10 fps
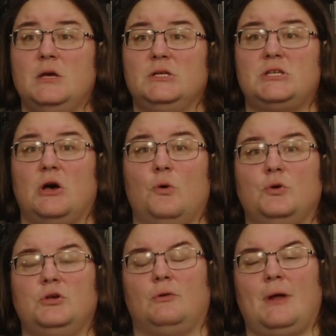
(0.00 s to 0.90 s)
So
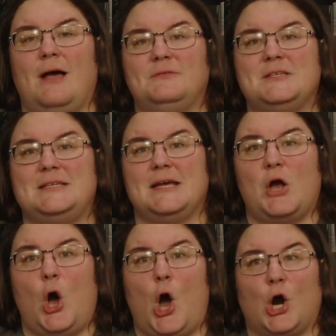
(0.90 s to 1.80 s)
you don't have to stick
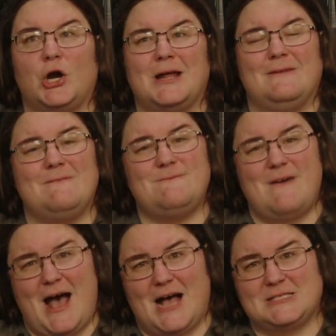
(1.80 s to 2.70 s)
hard and
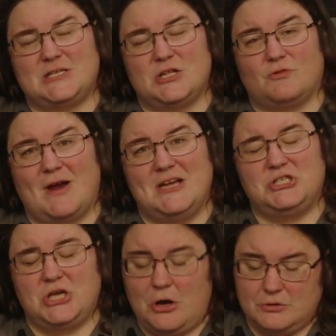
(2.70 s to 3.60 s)
fast to the
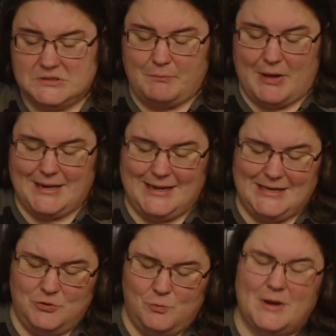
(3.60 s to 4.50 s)
ratios, but
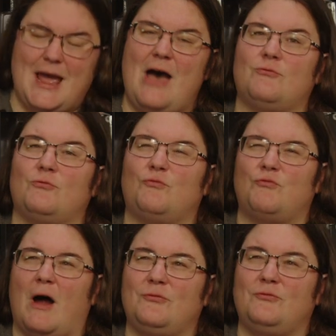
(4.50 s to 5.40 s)
you want to have
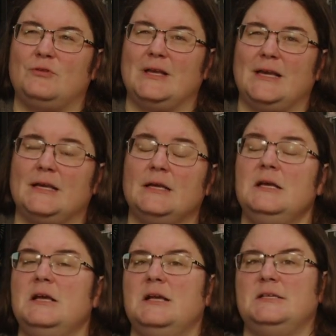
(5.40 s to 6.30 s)
roughly
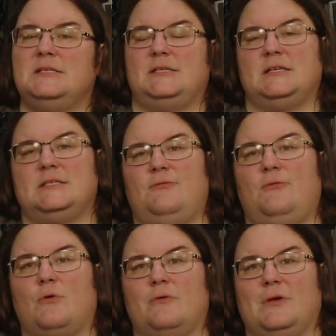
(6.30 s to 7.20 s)

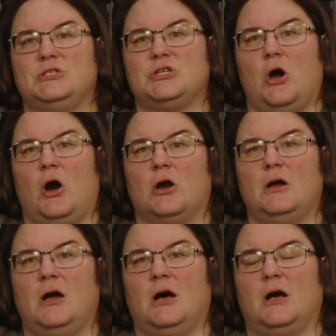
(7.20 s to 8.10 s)
64 of each
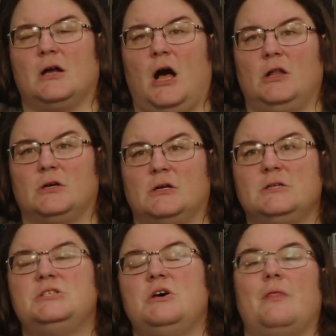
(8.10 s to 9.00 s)
color
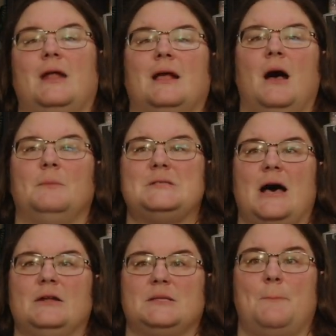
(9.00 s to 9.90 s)
so that it comes
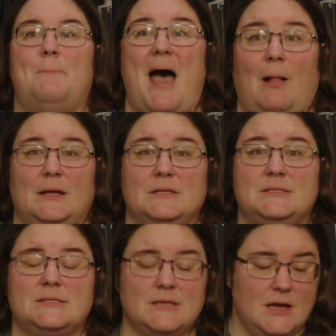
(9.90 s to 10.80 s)
out as a balance.